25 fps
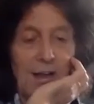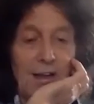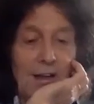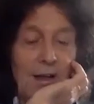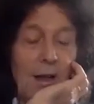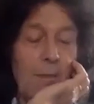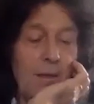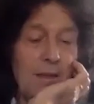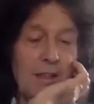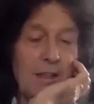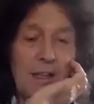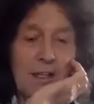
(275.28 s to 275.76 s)

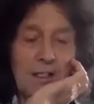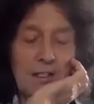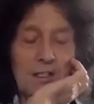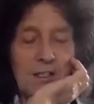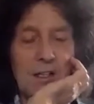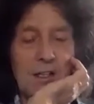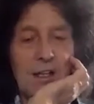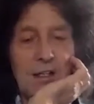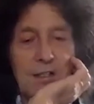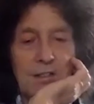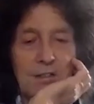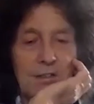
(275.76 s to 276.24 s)
I mean, that's
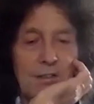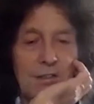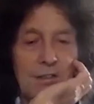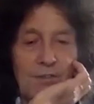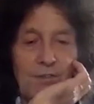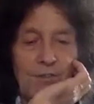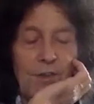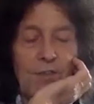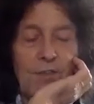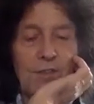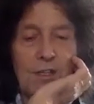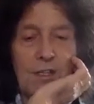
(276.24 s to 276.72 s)
that's
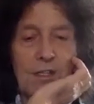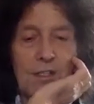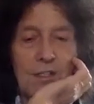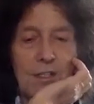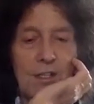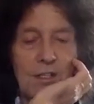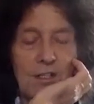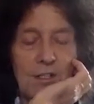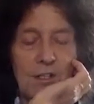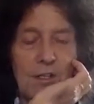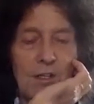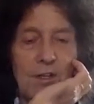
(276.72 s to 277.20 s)
15,
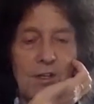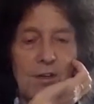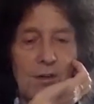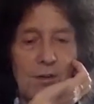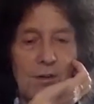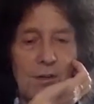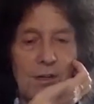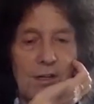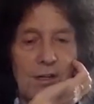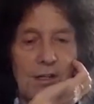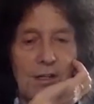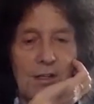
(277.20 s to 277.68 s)
16 year
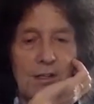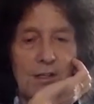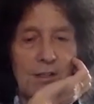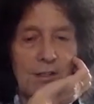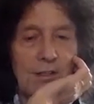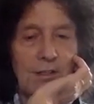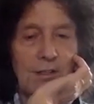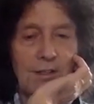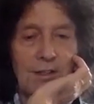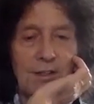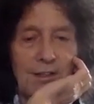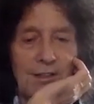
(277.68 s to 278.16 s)
old kid.
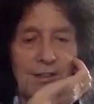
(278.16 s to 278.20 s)
I